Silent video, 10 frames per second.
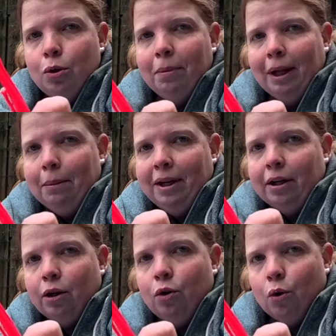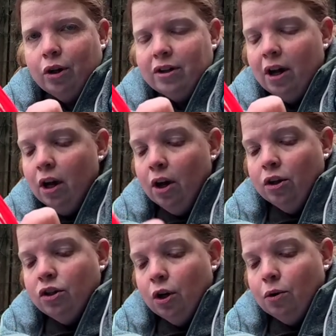2mm cord.
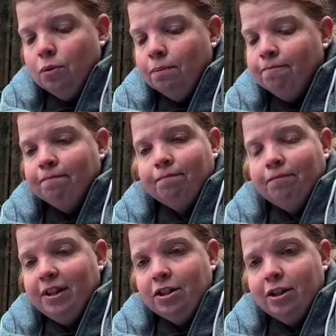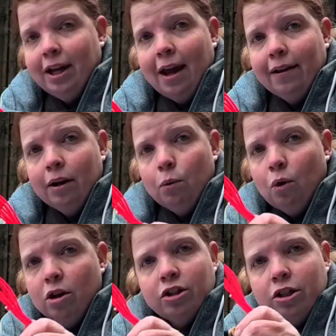So this together
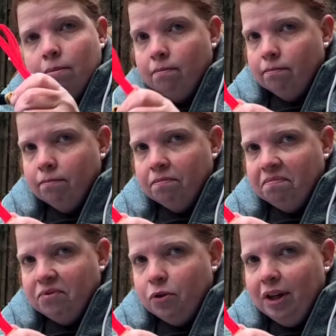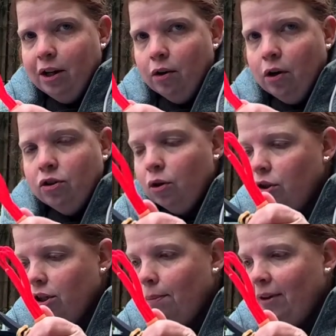was 3 euros
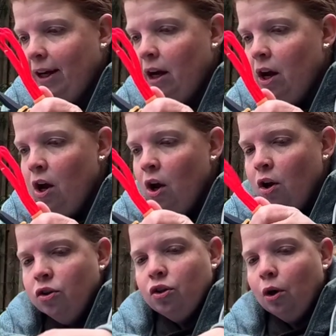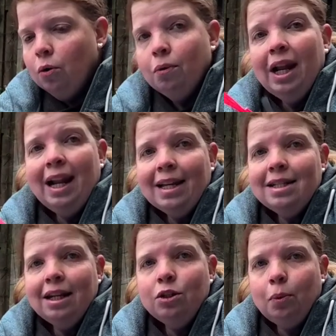or something. So
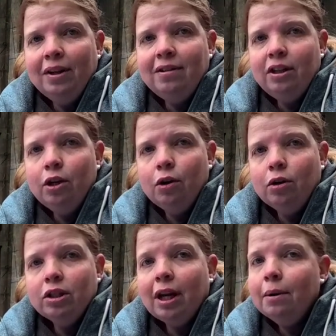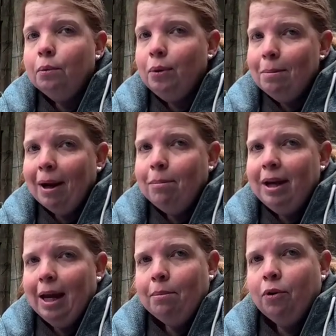less than 20 euros, we might
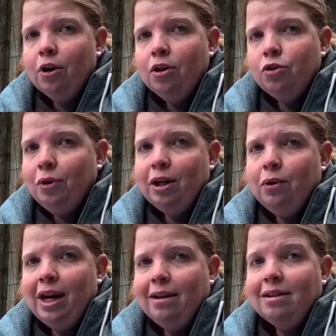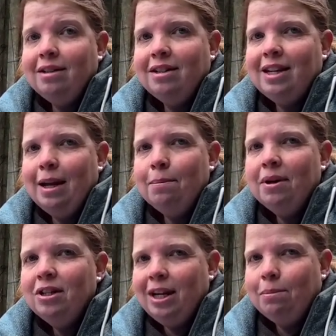be able to recreate the same
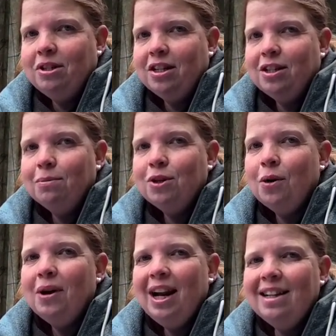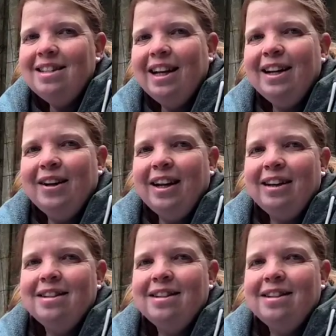sleep system. So let's take a look at